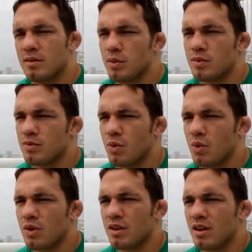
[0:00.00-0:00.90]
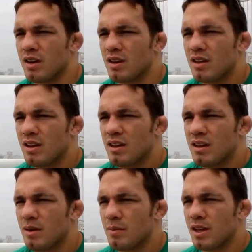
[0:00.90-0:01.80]
moving forward, and
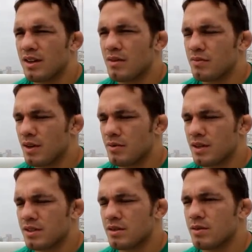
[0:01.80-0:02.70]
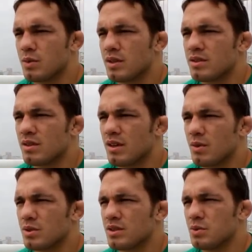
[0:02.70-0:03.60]
glad that fight's over with. So, you know,
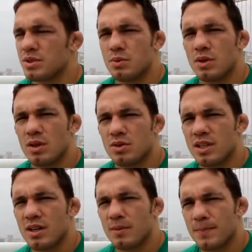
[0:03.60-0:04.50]
we'll see where it goes now.